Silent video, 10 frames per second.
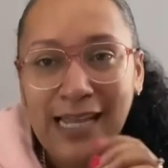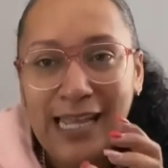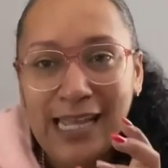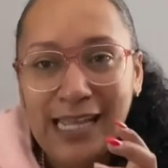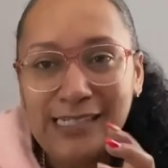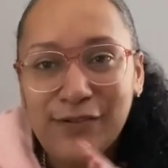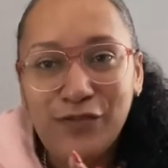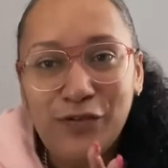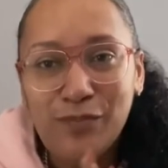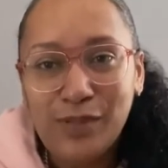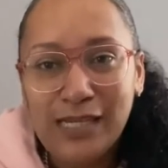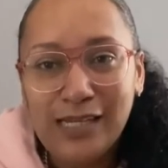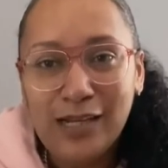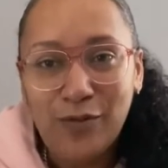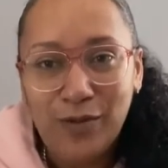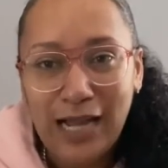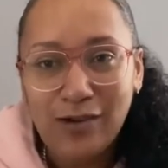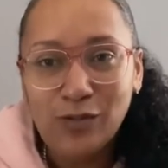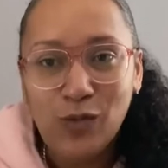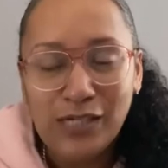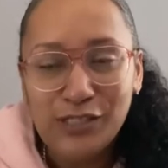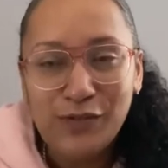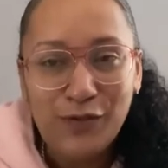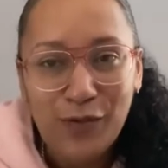and if you've been around watching for